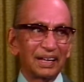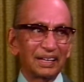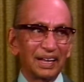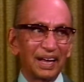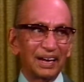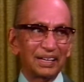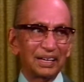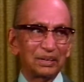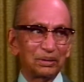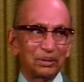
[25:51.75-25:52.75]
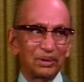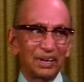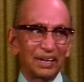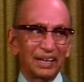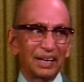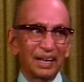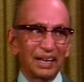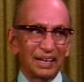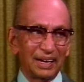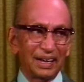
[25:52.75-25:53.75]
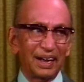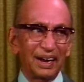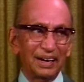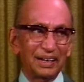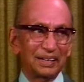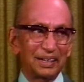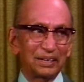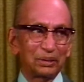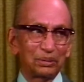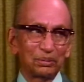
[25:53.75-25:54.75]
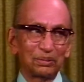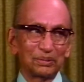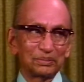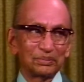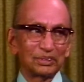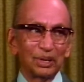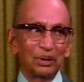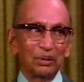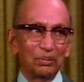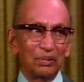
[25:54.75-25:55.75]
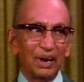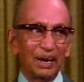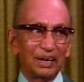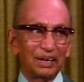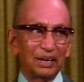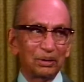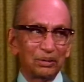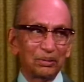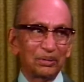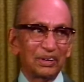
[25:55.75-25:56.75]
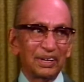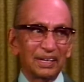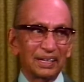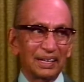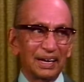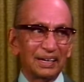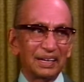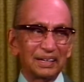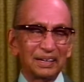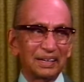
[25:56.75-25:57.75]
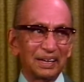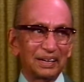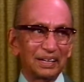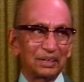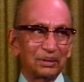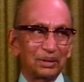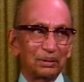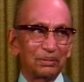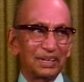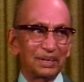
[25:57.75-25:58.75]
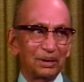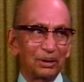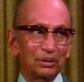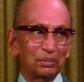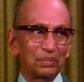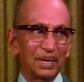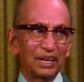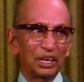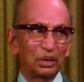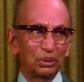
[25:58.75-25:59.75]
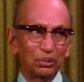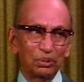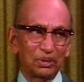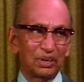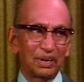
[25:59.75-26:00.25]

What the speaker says: There is a story regarding this too. Wald knew that his decision theory was not being used.